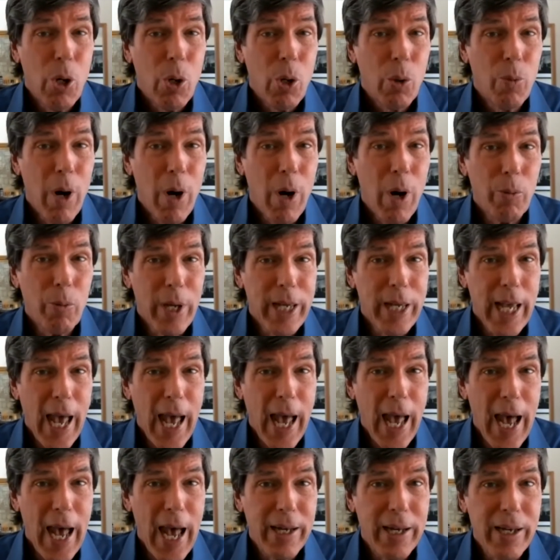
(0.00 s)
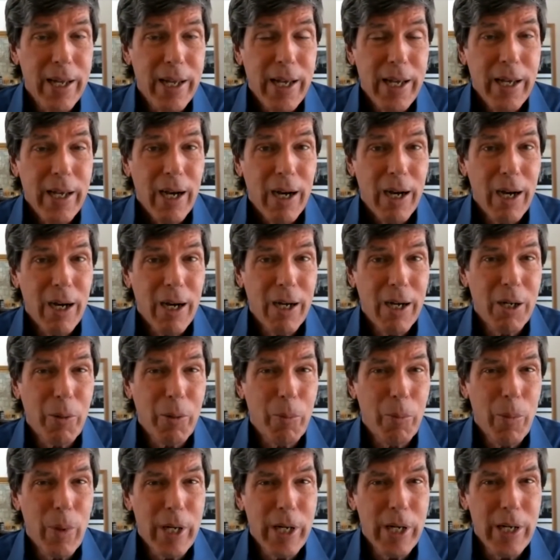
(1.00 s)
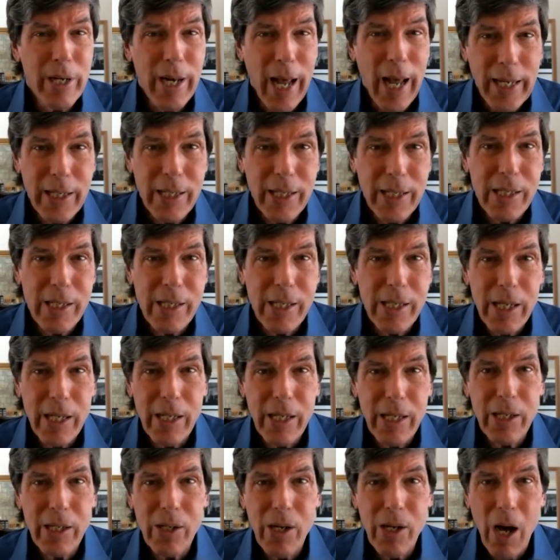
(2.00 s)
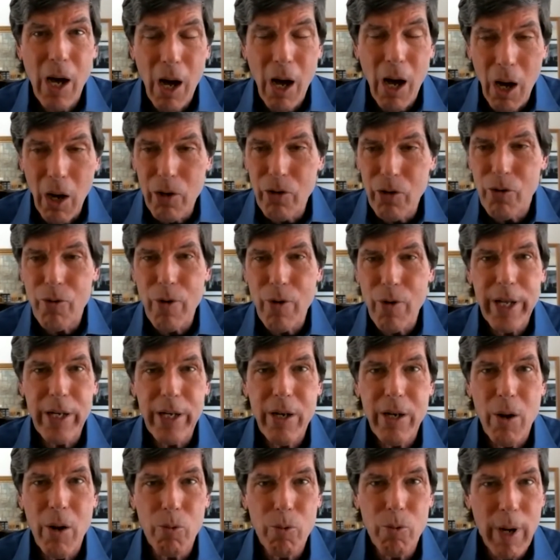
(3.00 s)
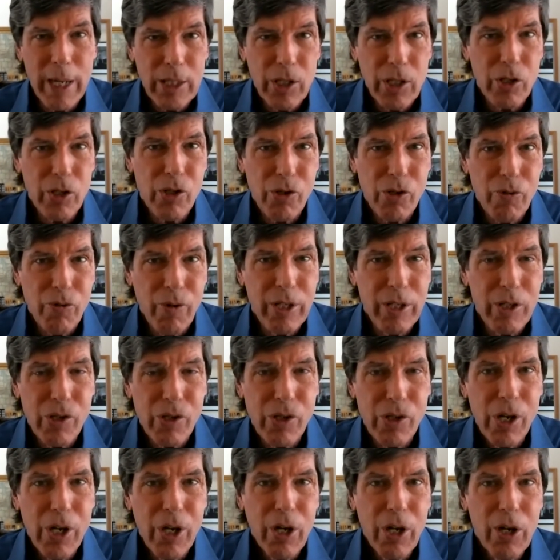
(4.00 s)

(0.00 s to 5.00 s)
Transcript: where we had 1,900 registrants